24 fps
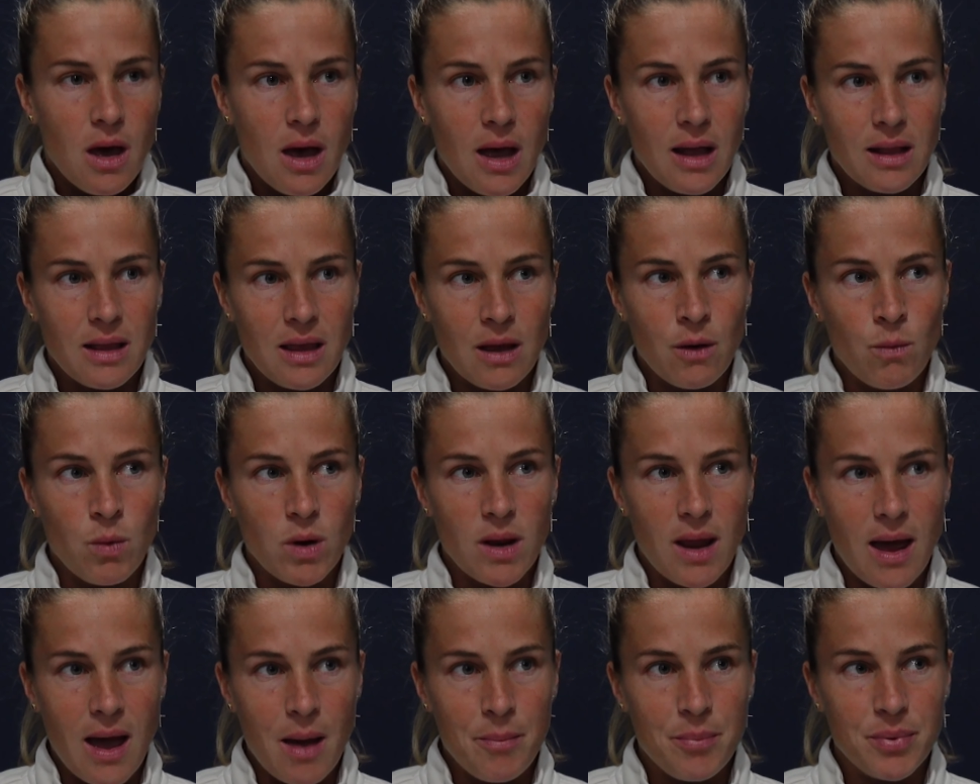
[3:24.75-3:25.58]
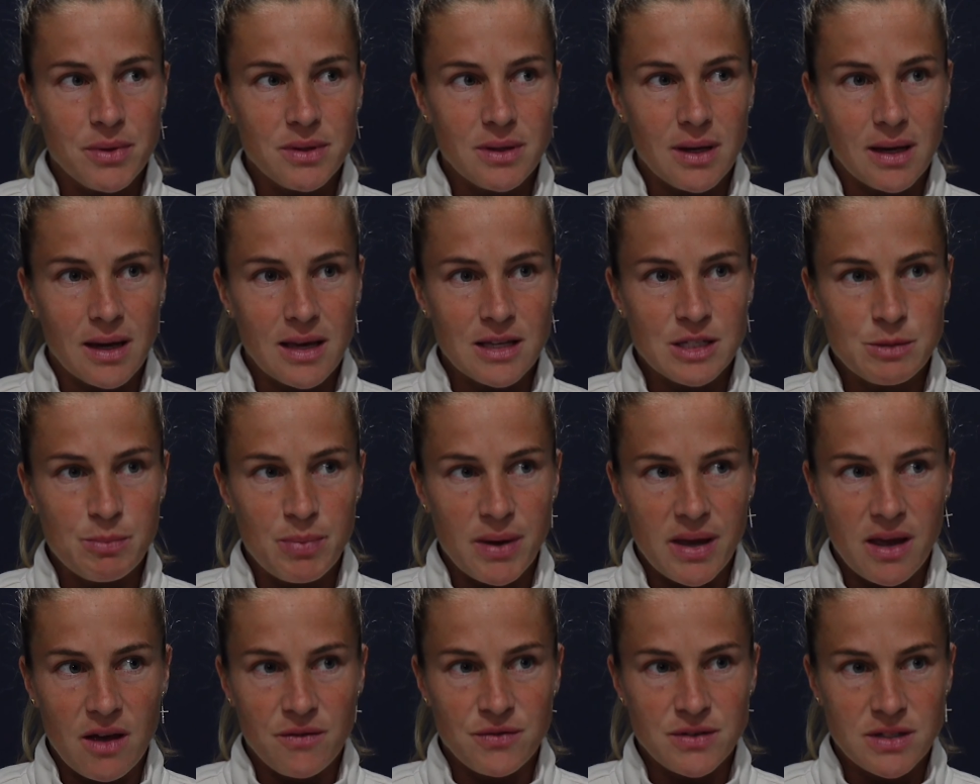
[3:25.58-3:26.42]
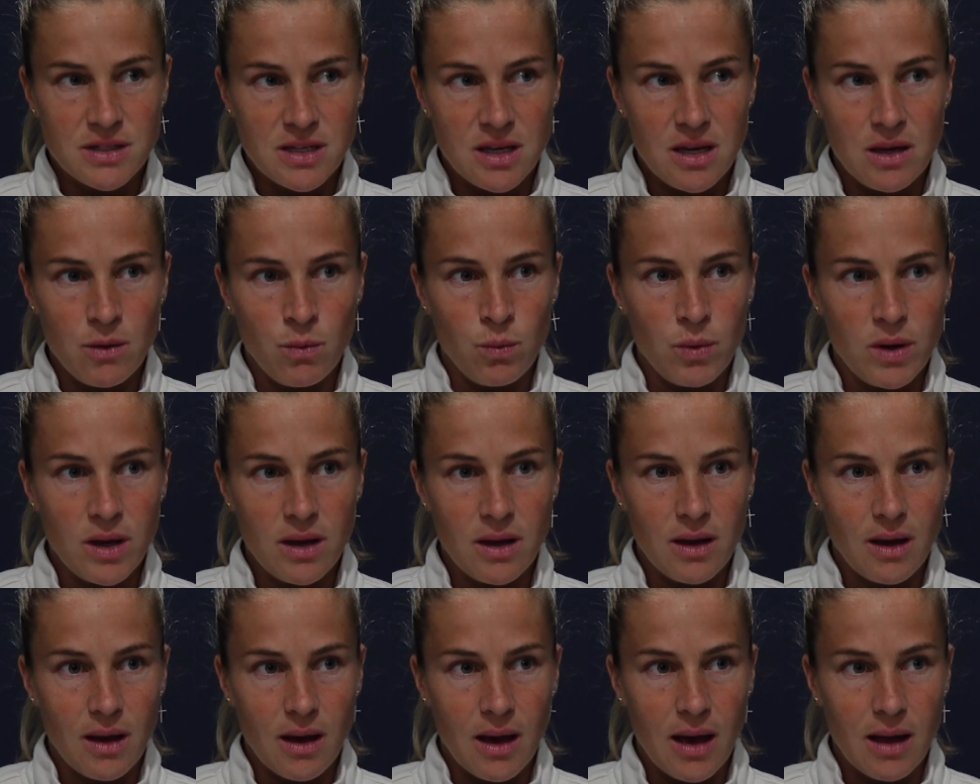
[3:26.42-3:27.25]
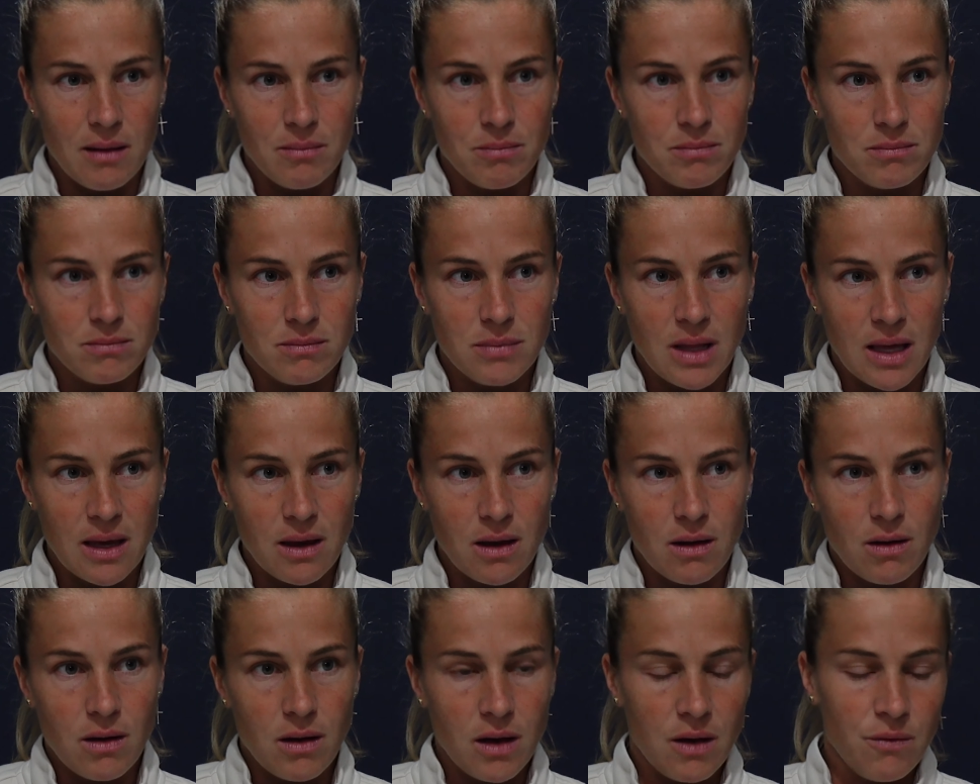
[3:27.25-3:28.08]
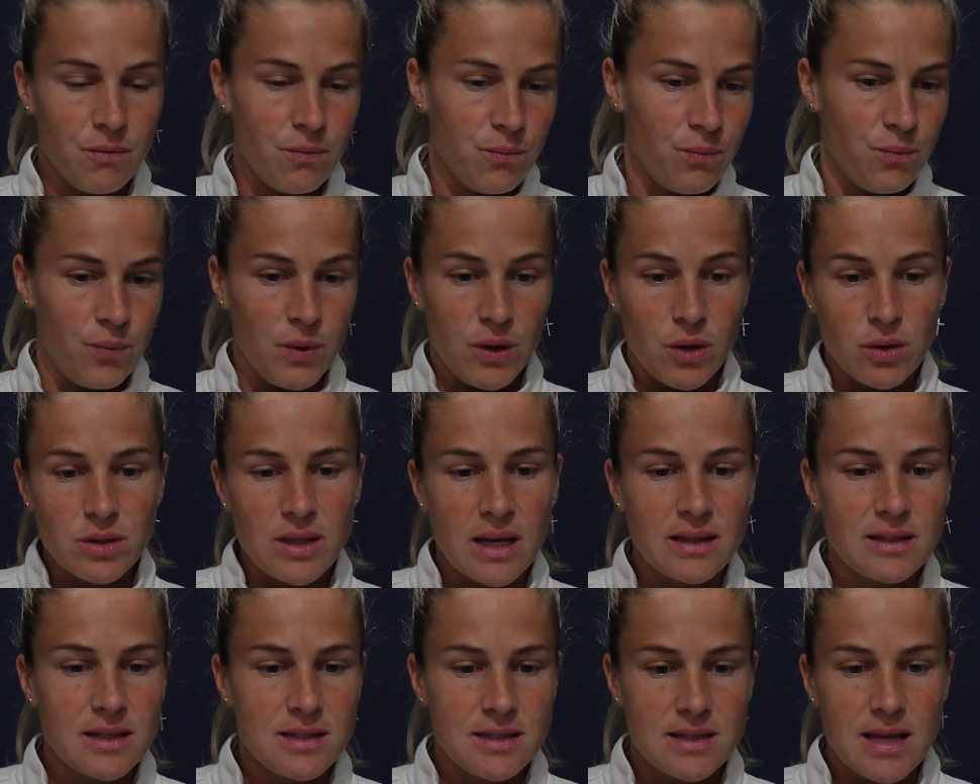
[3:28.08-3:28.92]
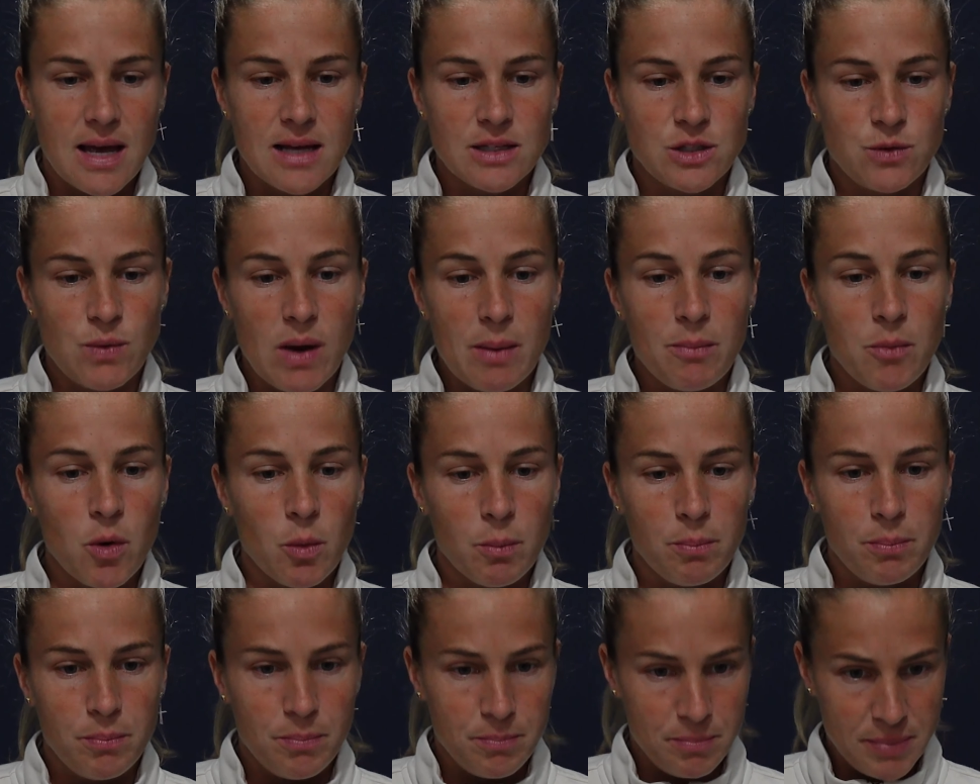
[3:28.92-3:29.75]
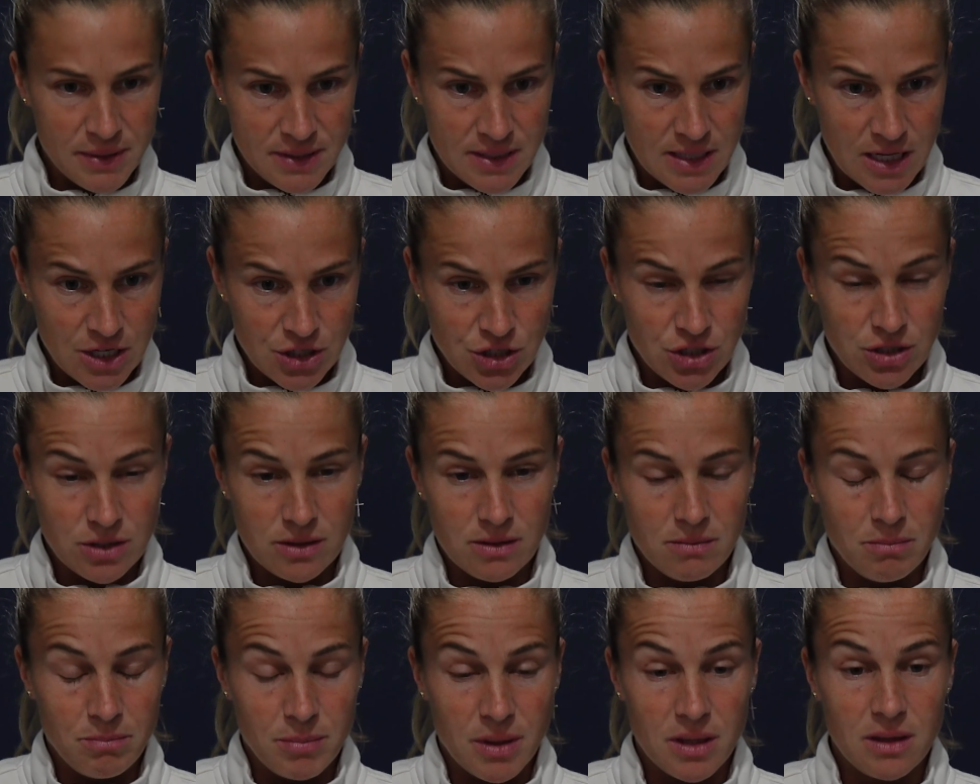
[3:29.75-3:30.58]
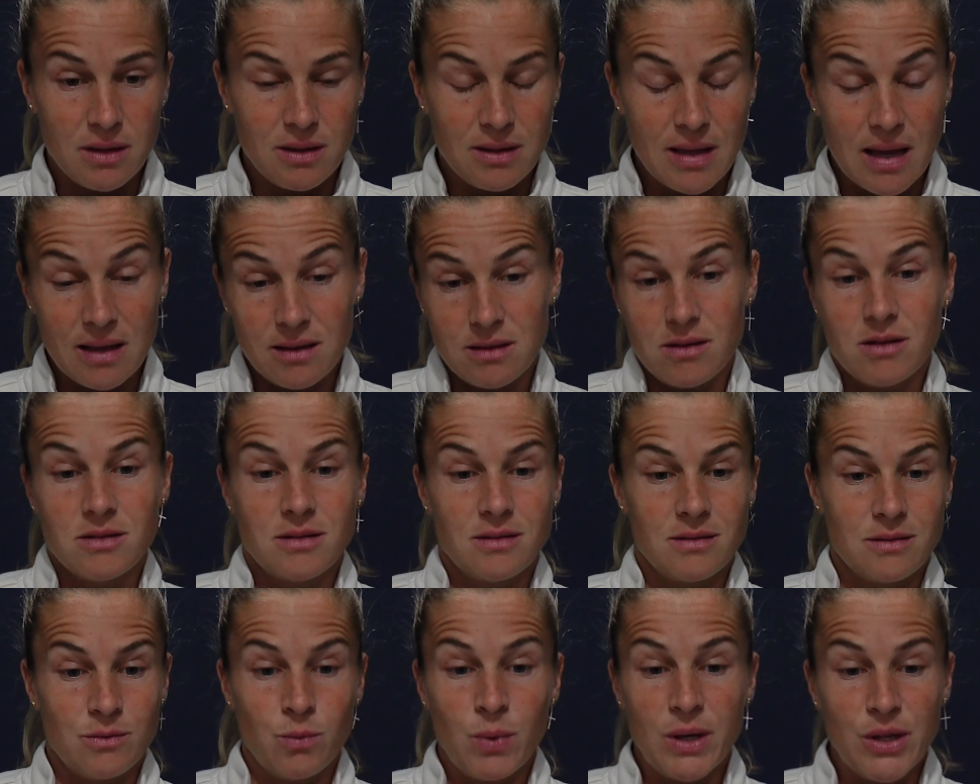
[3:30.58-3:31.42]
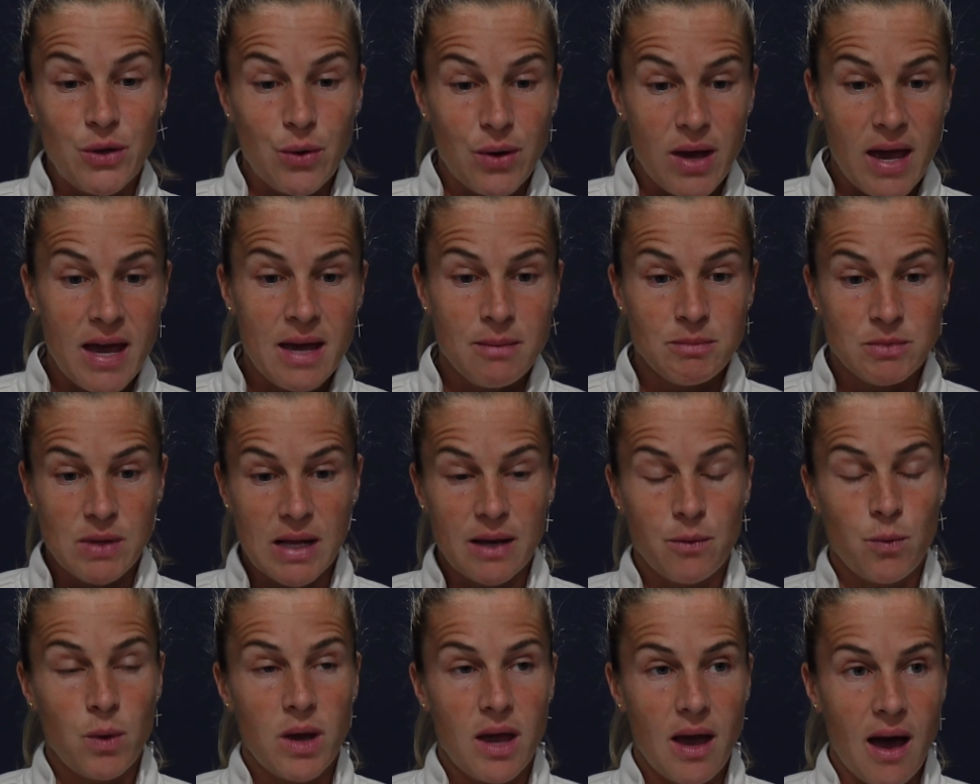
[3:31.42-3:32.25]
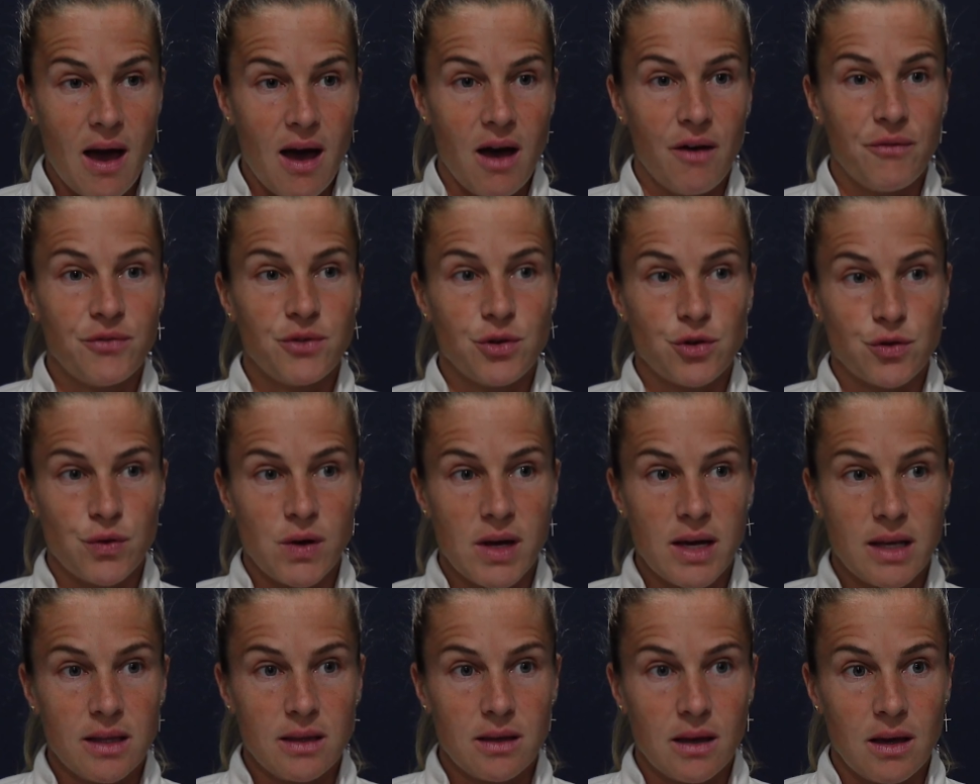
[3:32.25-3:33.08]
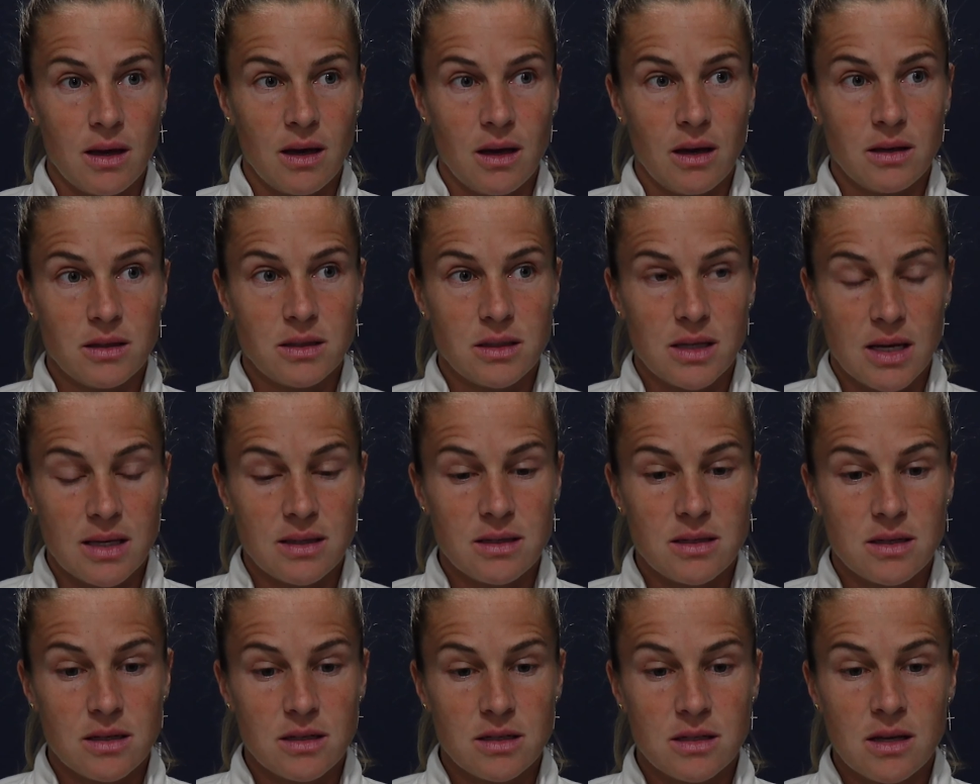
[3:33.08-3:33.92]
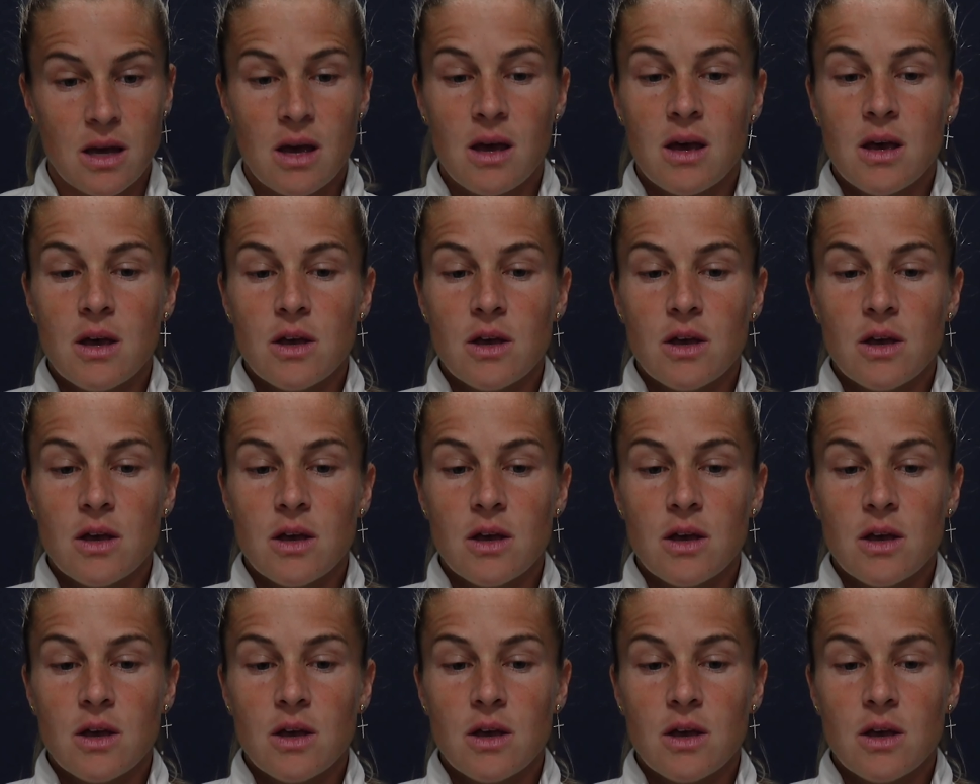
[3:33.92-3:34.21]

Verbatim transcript: I think what happened against Bay FC, we had like if we looked at the stats, we had more possession, but that doesn't win you games. Like we have to create uh, chances.